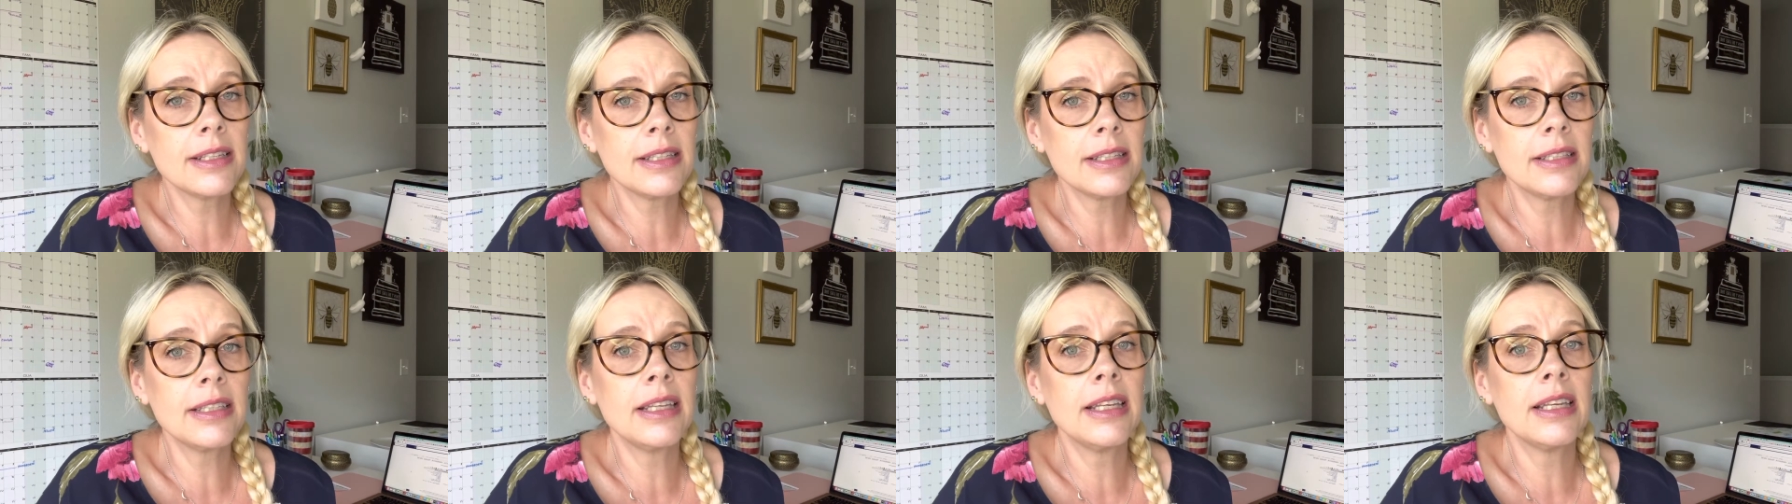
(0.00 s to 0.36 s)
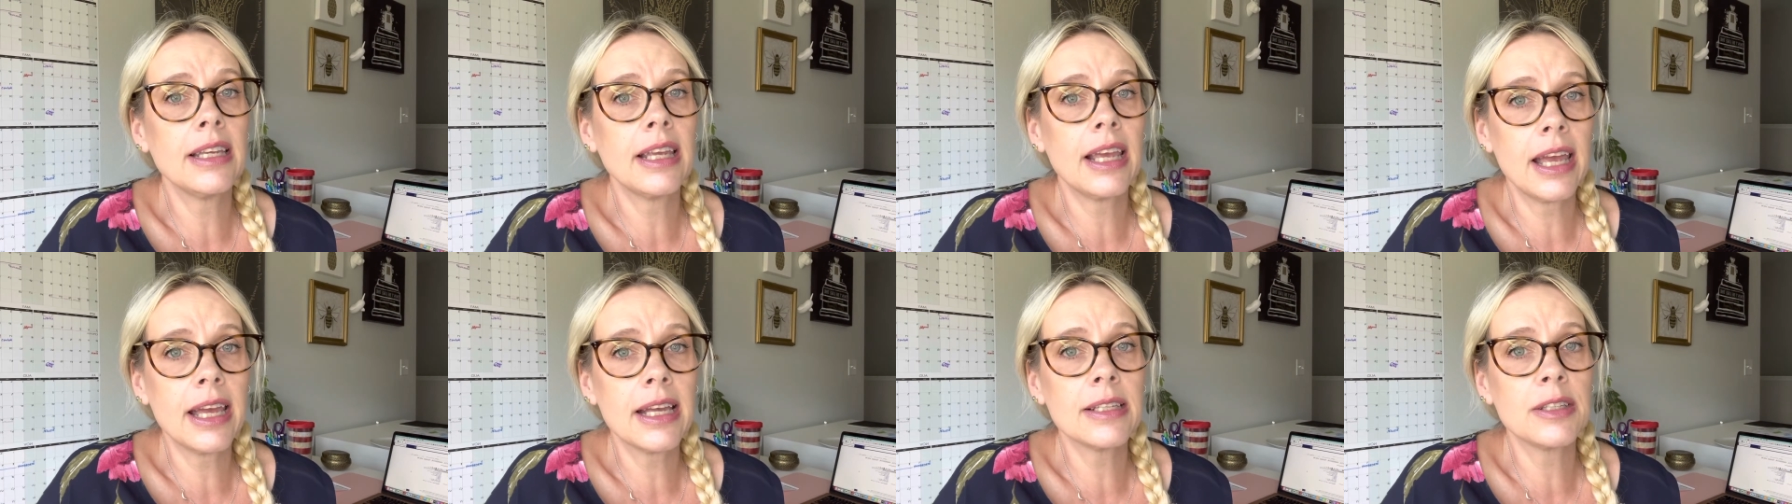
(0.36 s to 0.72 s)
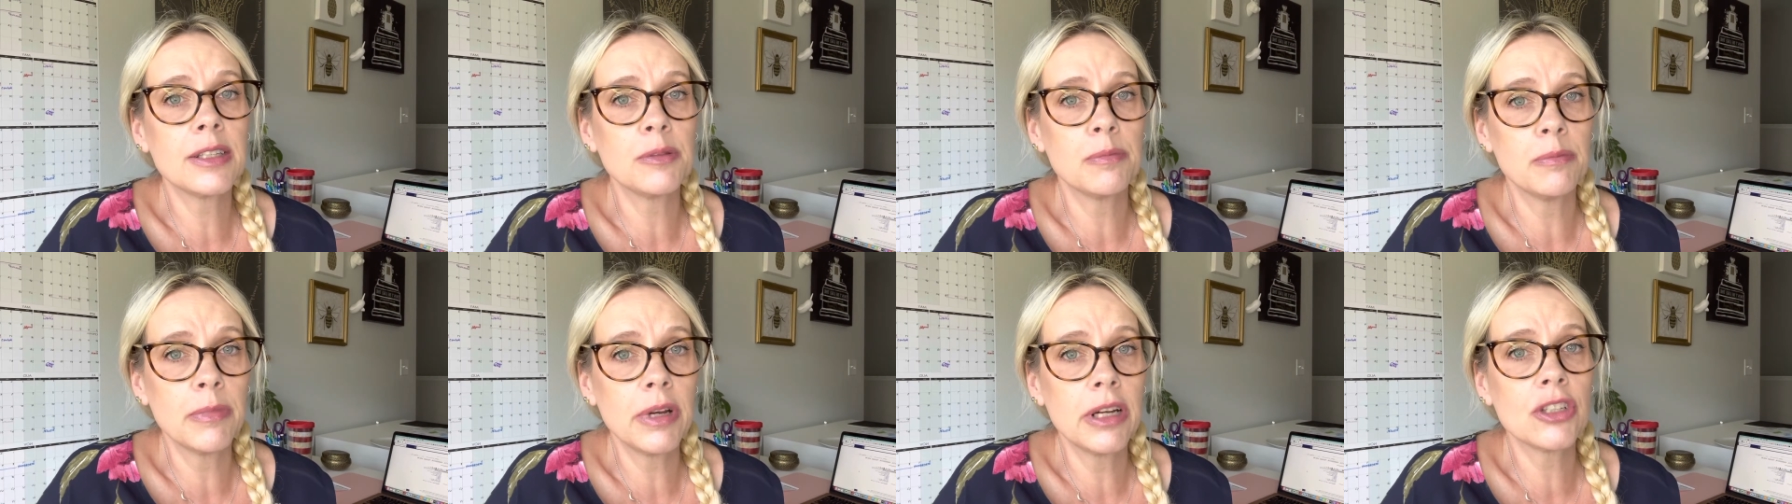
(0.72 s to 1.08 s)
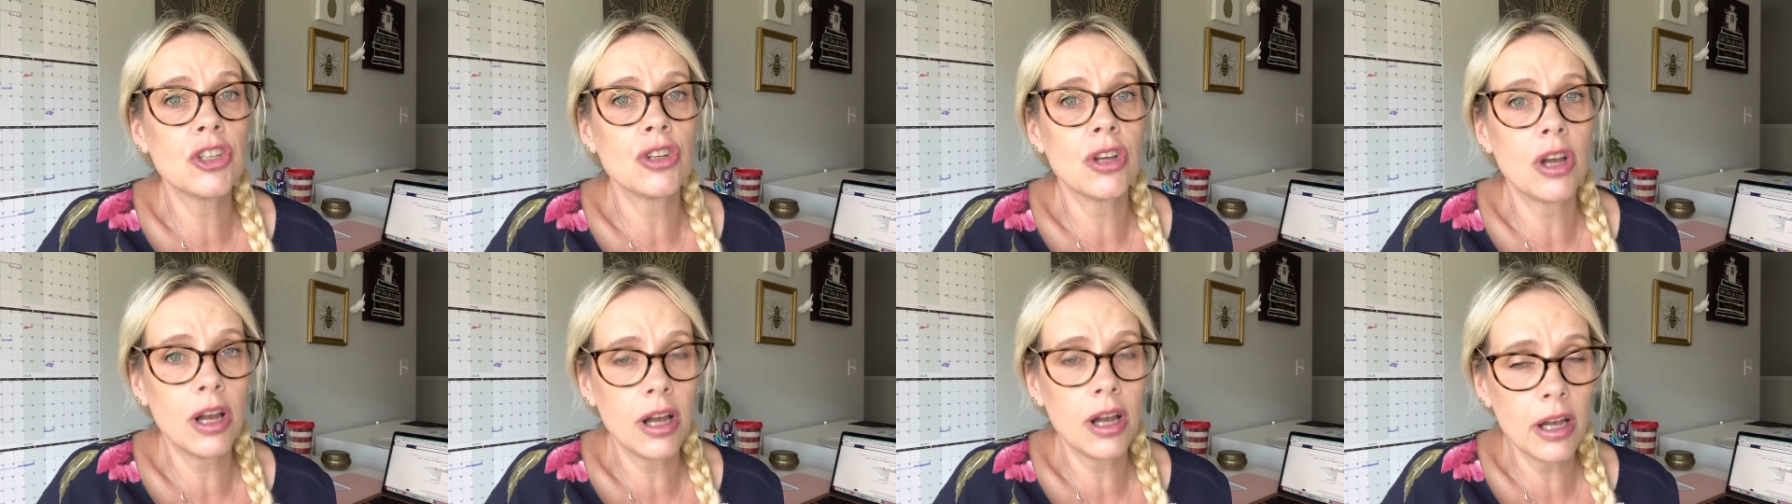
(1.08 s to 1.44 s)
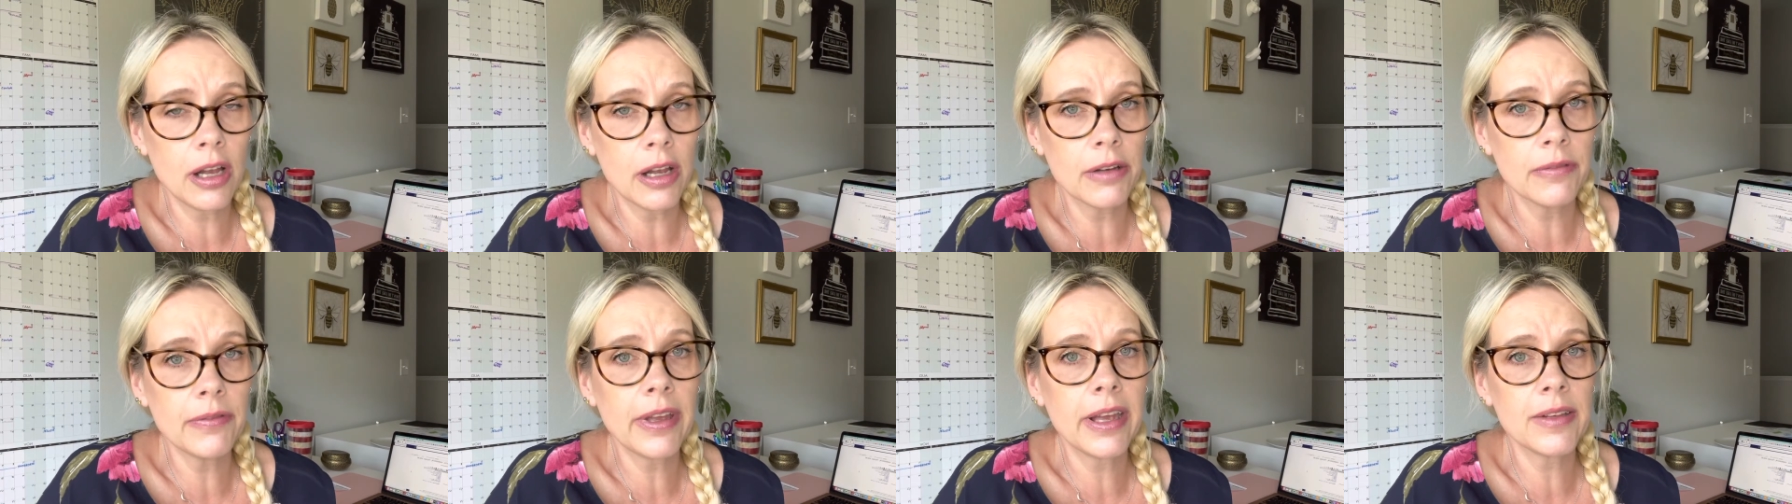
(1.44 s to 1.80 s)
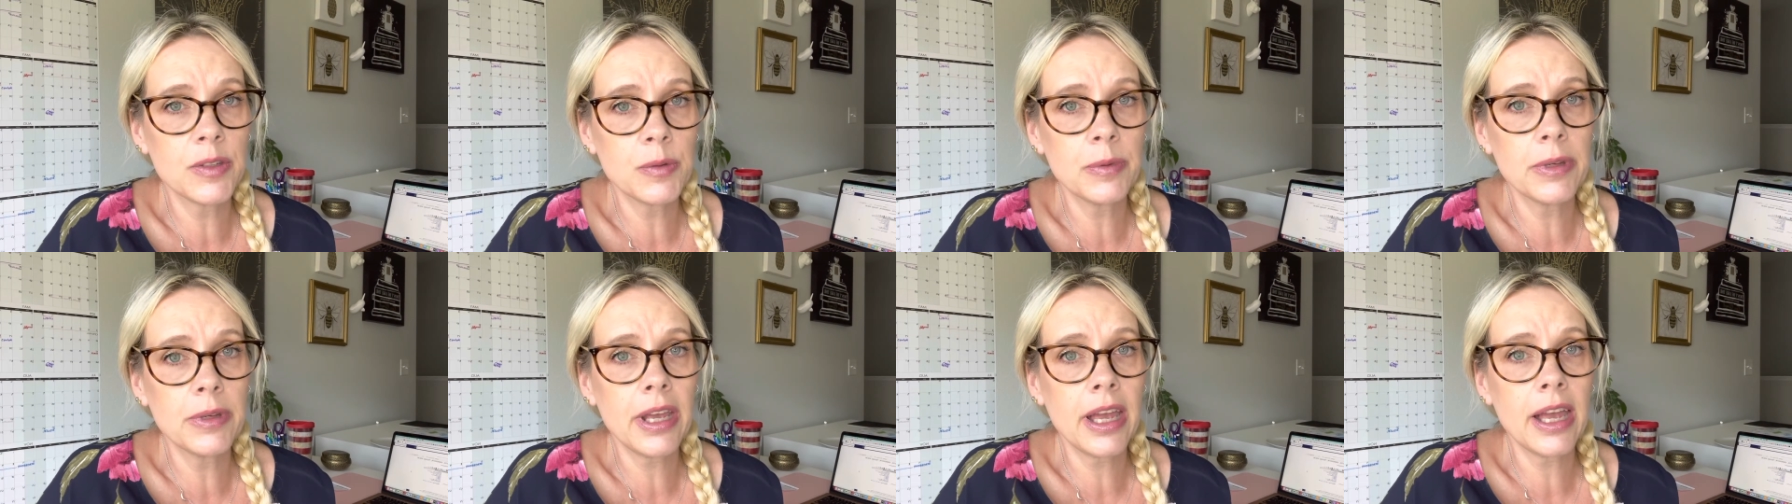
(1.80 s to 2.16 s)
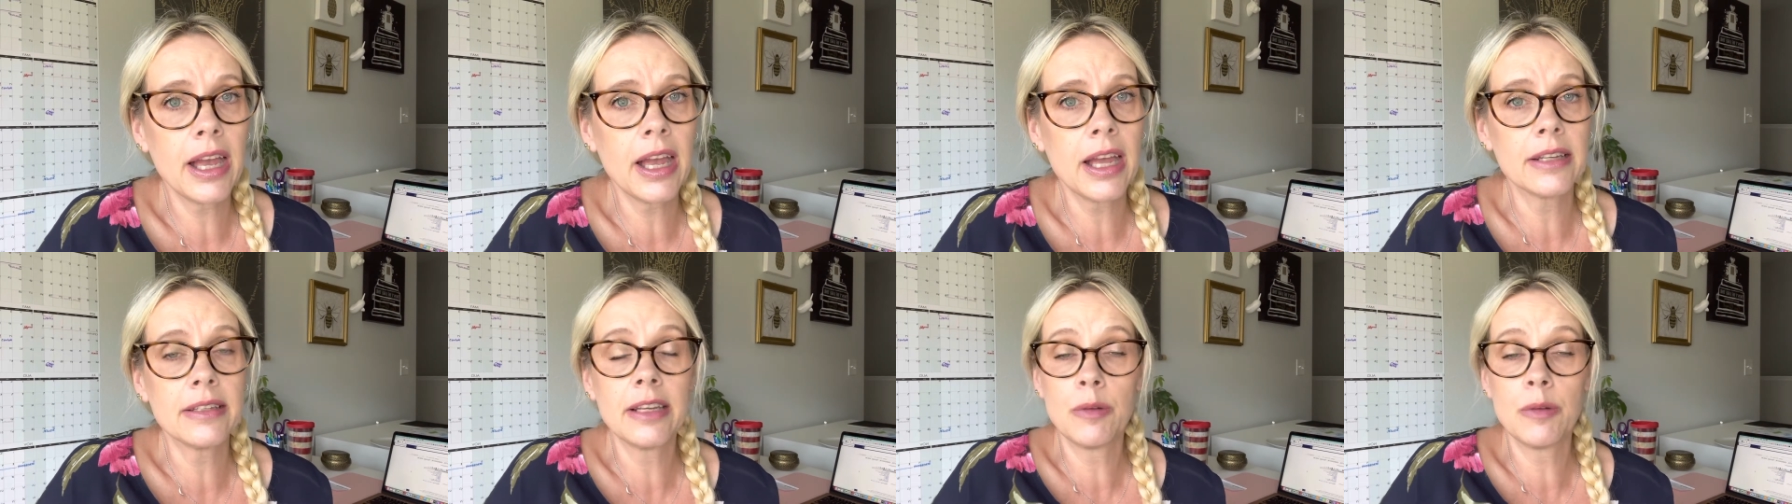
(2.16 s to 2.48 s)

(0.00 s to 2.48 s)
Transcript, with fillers: seeing as much of as we had.